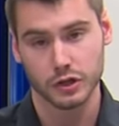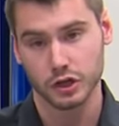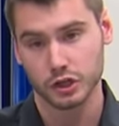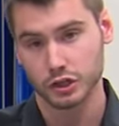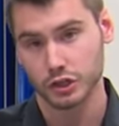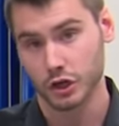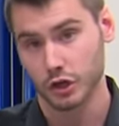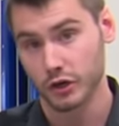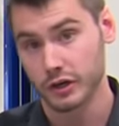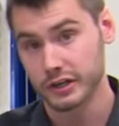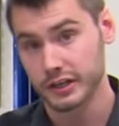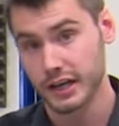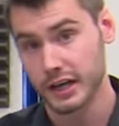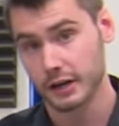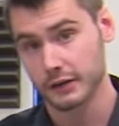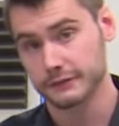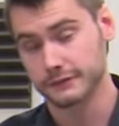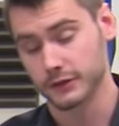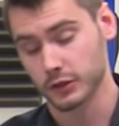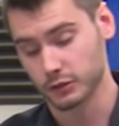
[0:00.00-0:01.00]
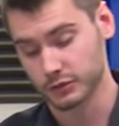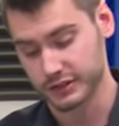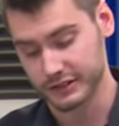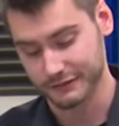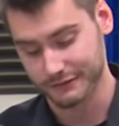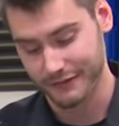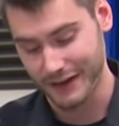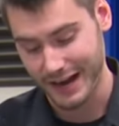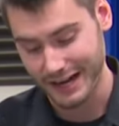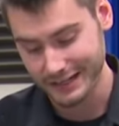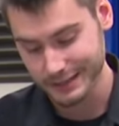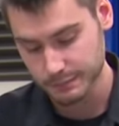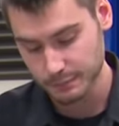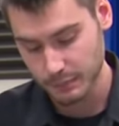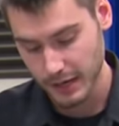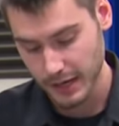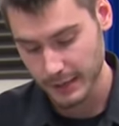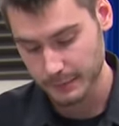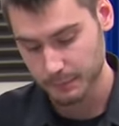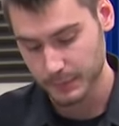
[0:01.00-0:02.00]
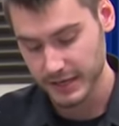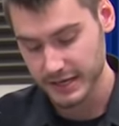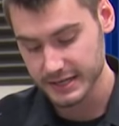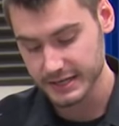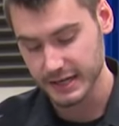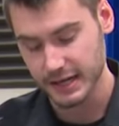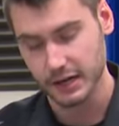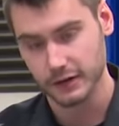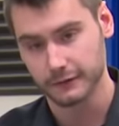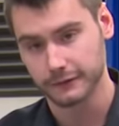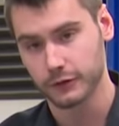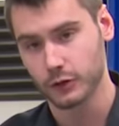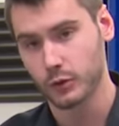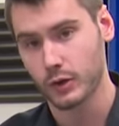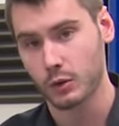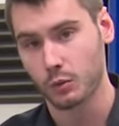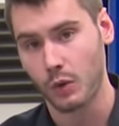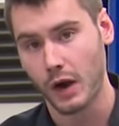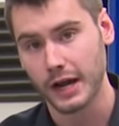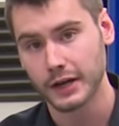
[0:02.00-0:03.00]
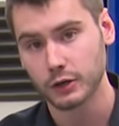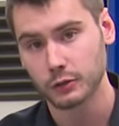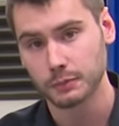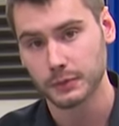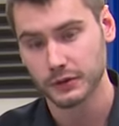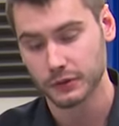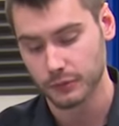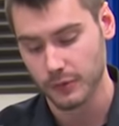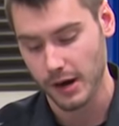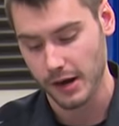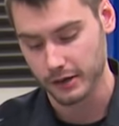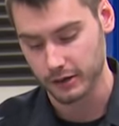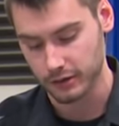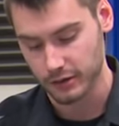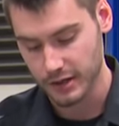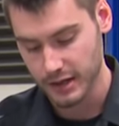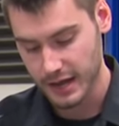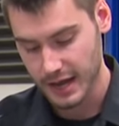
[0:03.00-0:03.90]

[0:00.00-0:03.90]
current airflow divided by peak airflow at wide open throttle